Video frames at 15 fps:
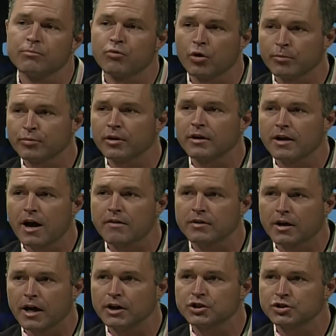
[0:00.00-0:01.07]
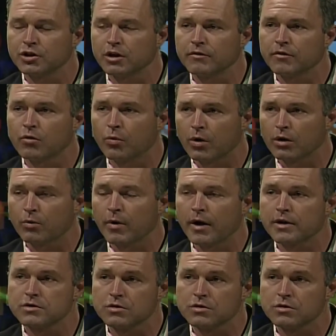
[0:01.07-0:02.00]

appropriate navigation of the waterway.